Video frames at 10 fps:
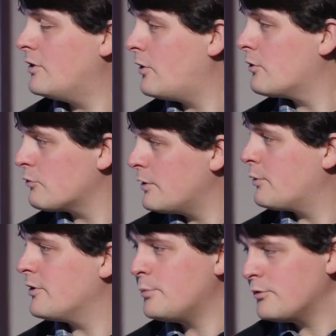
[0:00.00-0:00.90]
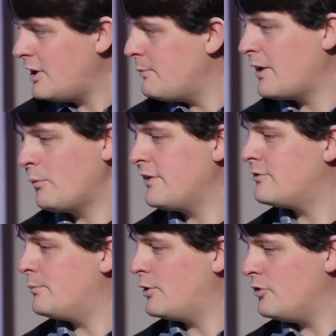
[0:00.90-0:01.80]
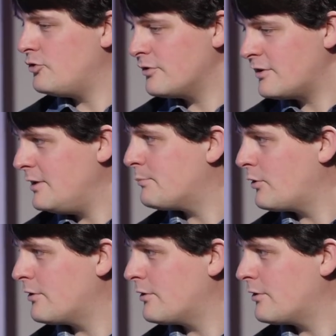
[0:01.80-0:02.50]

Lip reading: those three principles, eliminate waste and pollution, keep products and